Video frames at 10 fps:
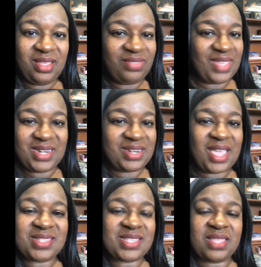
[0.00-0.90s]
They did
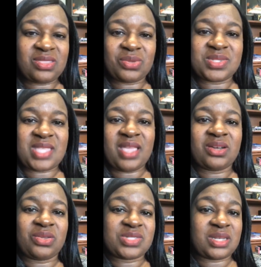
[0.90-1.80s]
not set those
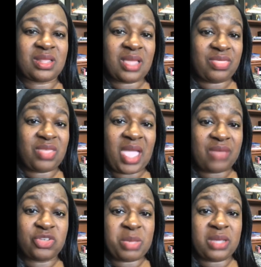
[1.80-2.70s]
standards, and the
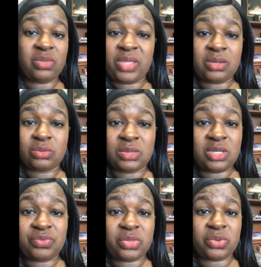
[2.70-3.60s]
average male, they don't
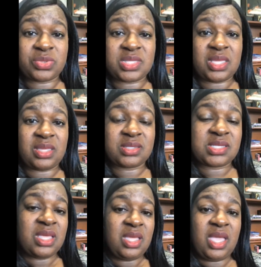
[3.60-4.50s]
look for those things.
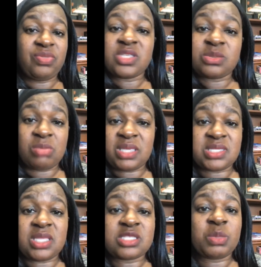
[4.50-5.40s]
And this
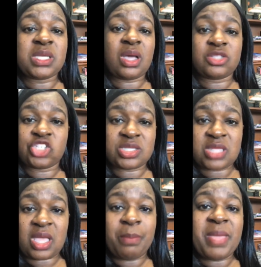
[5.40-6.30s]
extends beyond just
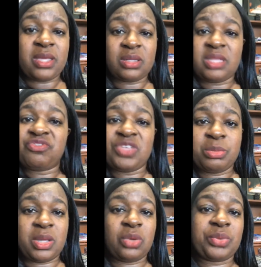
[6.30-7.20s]
a male and
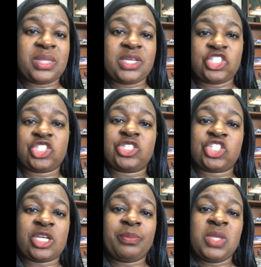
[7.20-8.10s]
female
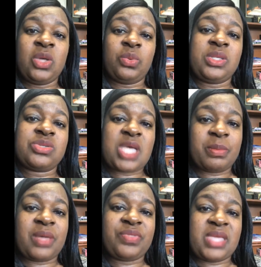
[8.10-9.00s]
relationship. When you talk
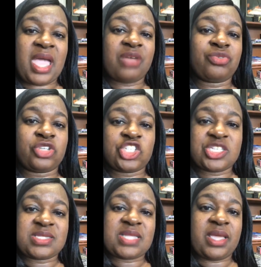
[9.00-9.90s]
about the average
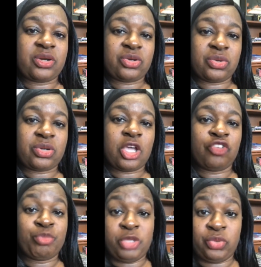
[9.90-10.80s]
standard
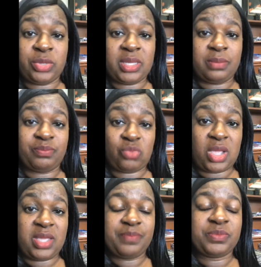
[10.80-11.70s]
of beauty,
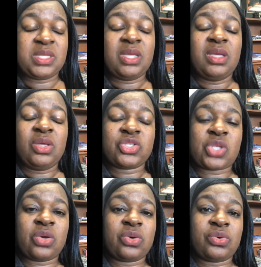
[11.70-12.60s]
right?
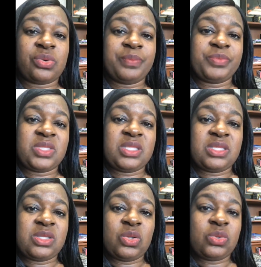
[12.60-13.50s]
So,
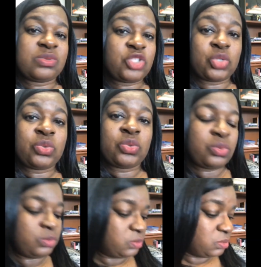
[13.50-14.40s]

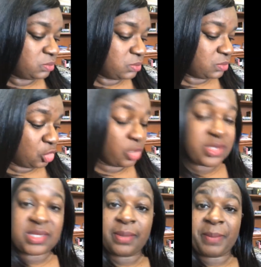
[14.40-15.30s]
do
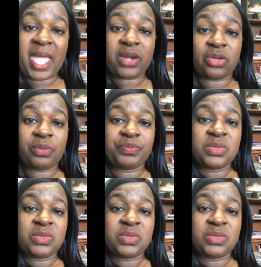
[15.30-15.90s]
looks matter?